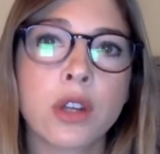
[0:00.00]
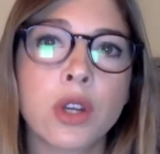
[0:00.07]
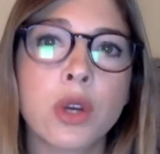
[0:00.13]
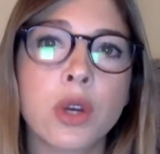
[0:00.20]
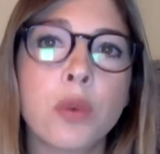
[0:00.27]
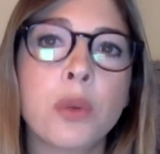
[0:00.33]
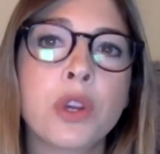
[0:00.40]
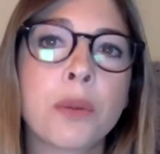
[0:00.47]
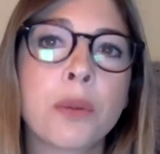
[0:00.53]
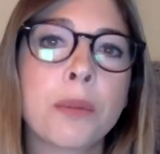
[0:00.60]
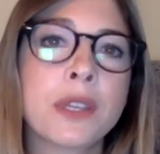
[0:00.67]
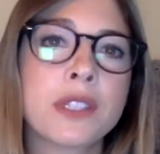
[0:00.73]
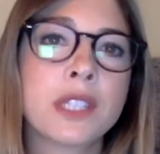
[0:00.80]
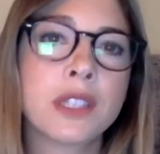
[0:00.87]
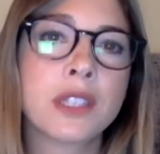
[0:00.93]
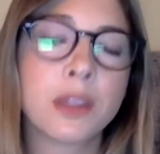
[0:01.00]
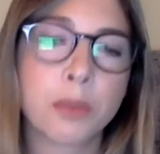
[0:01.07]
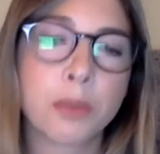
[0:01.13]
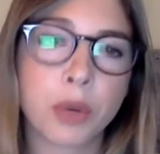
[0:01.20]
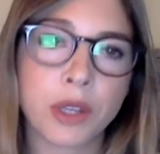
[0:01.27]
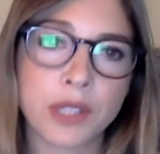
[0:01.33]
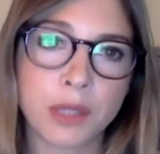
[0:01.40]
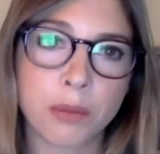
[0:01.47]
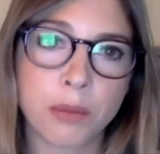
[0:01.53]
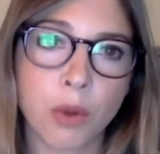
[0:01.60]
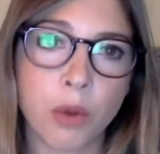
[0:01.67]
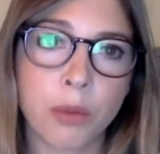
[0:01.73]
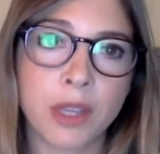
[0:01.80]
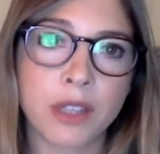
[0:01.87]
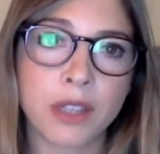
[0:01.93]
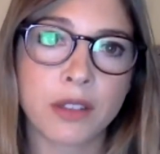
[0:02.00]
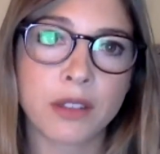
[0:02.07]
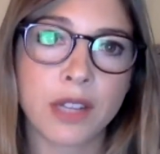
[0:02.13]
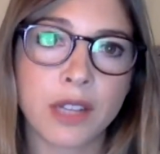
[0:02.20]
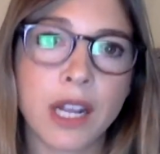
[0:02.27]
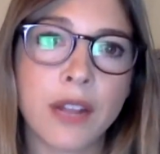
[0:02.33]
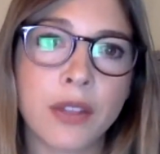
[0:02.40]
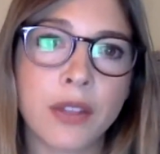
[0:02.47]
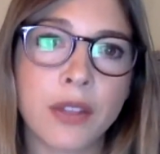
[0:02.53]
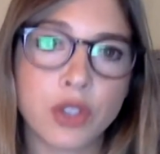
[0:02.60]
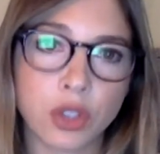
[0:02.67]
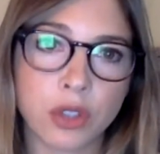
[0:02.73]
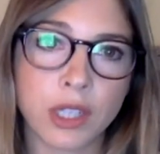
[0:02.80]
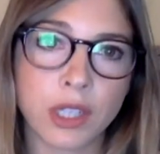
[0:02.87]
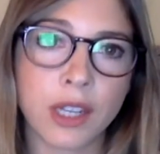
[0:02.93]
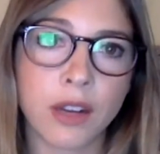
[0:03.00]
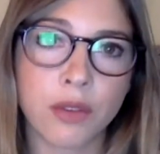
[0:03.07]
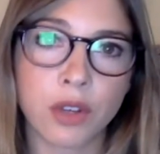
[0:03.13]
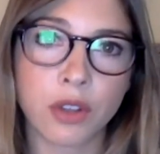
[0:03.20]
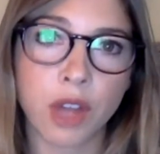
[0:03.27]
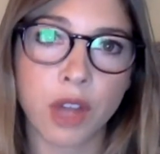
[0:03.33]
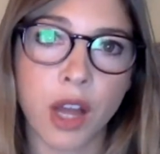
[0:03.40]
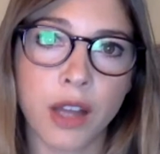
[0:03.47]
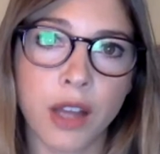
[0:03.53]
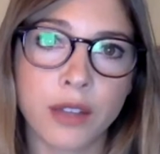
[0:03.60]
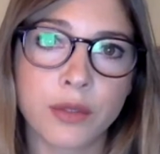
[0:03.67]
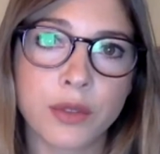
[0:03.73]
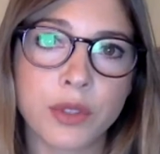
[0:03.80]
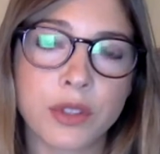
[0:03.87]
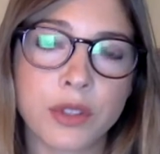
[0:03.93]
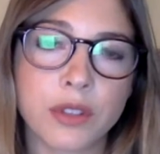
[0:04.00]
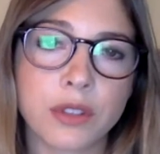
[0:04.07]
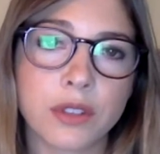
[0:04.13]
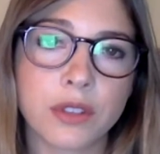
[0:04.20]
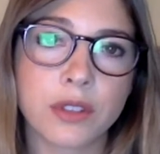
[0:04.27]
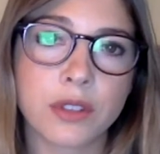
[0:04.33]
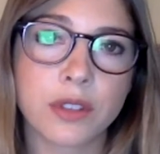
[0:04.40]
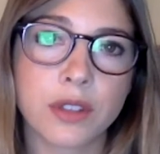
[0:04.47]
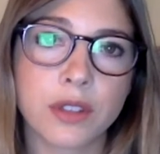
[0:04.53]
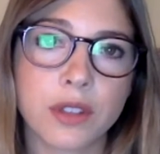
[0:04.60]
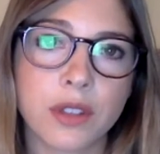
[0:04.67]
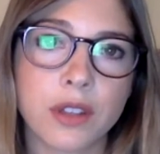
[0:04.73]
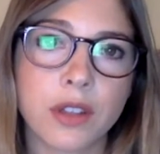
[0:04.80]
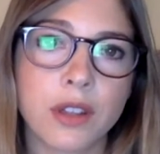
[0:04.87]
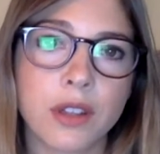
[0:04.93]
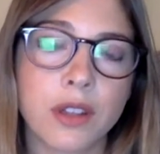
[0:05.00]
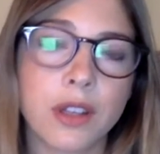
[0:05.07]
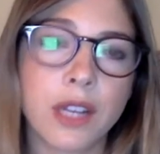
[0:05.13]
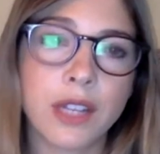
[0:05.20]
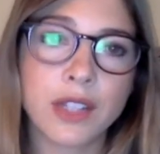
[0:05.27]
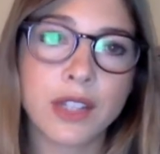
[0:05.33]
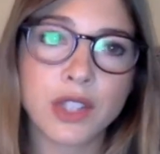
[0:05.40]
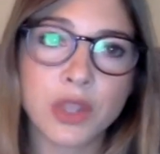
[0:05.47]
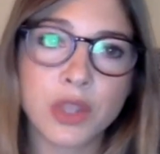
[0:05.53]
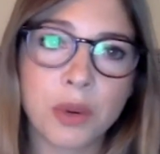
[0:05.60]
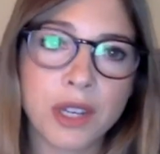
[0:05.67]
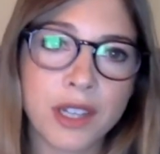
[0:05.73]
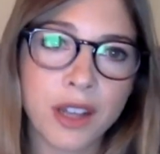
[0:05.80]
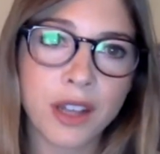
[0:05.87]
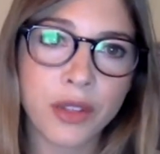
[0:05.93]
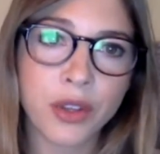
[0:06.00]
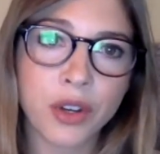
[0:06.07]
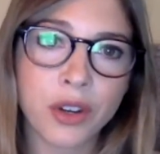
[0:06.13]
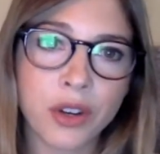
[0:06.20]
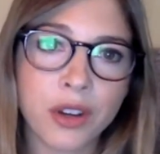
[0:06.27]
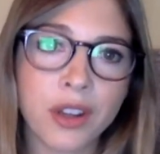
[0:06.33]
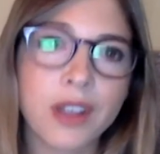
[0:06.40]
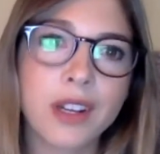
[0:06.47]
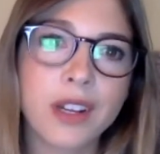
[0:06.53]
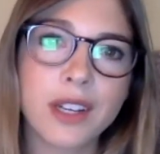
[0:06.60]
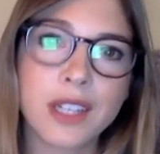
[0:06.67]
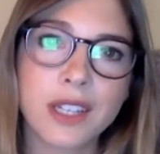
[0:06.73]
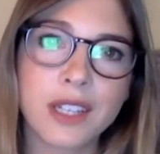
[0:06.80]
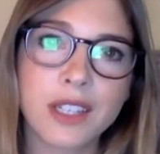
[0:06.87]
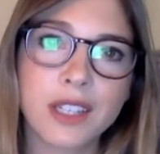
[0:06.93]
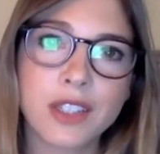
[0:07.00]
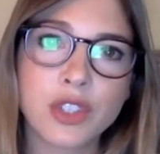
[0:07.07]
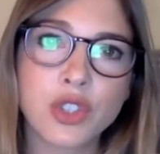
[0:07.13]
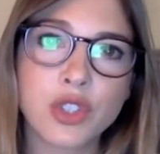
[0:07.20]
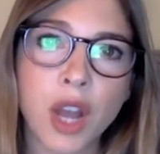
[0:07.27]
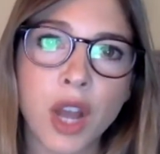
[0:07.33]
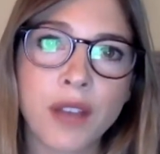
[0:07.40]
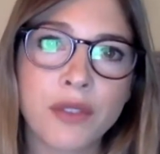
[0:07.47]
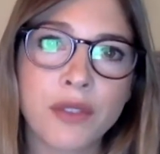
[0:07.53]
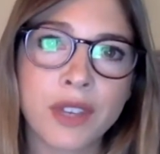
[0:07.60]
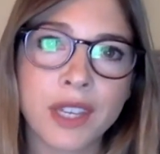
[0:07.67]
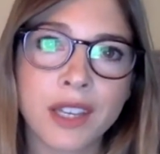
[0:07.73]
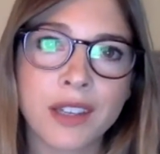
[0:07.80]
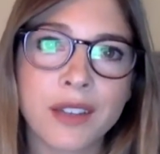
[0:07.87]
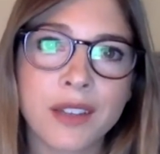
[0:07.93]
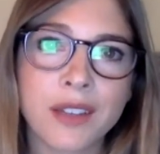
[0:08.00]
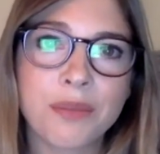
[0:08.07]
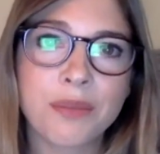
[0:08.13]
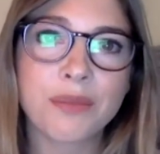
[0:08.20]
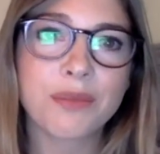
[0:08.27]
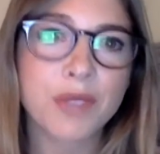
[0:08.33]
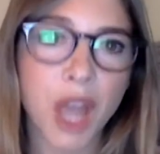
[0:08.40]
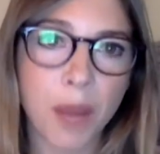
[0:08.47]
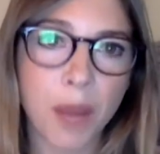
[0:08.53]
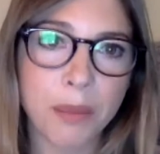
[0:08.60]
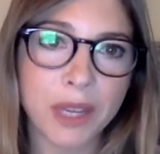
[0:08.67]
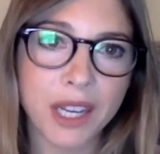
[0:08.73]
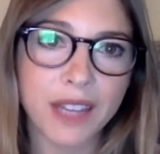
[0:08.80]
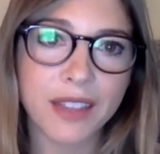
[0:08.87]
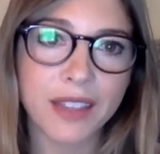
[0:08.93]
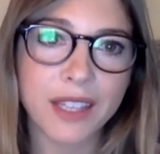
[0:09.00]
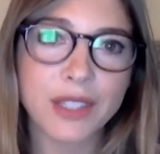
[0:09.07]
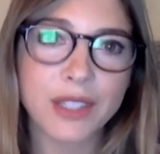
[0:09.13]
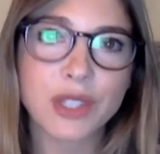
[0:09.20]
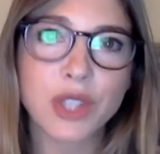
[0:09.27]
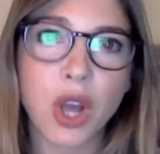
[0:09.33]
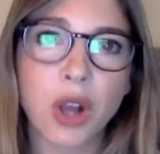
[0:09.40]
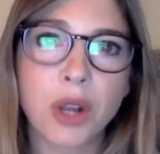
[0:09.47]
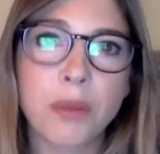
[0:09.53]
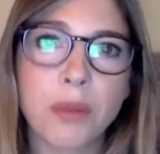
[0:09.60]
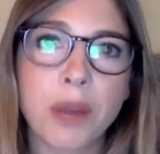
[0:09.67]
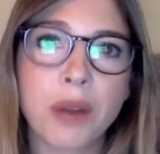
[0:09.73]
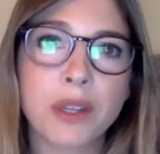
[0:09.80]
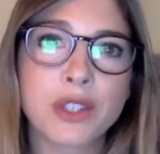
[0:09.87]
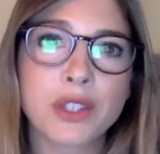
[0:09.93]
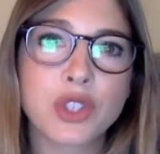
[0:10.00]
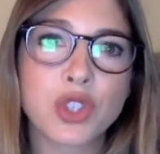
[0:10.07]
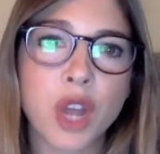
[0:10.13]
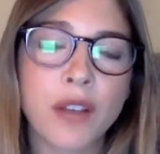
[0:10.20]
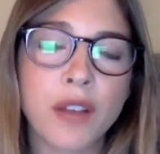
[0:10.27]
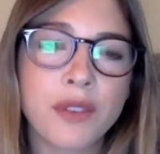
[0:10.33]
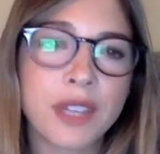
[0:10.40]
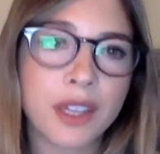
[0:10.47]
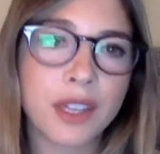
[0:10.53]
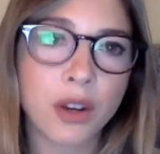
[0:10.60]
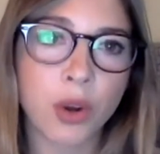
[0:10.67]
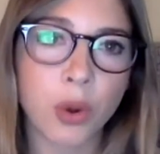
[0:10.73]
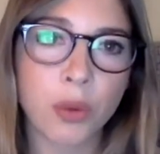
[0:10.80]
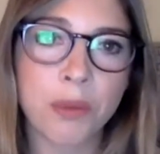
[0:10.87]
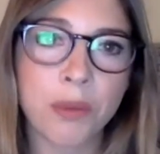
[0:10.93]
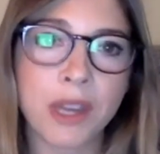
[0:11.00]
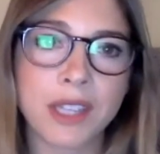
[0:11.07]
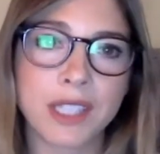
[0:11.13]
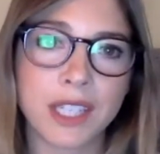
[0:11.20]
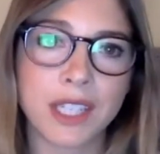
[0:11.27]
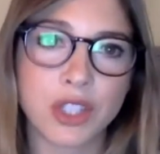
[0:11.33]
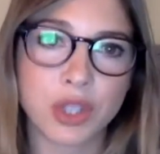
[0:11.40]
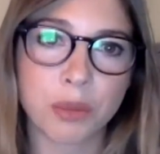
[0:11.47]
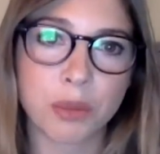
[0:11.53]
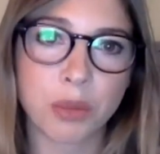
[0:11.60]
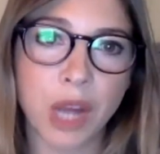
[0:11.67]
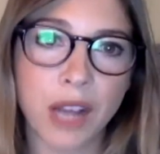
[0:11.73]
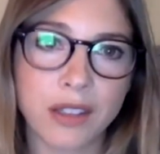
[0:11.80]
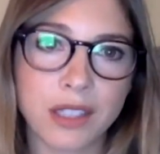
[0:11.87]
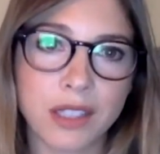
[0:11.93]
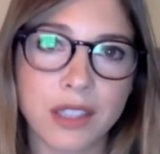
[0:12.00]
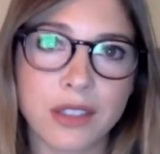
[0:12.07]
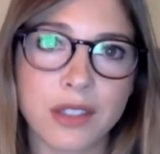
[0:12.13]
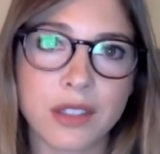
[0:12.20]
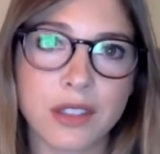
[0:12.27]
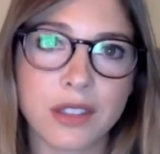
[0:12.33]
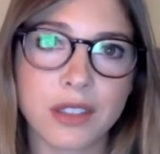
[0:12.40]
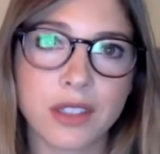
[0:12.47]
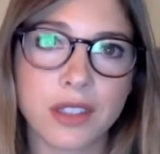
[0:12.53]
we are missing the present moment and the journey of our lives. And so, another striving topic I'd like to talk about is striving in our own meditation practice.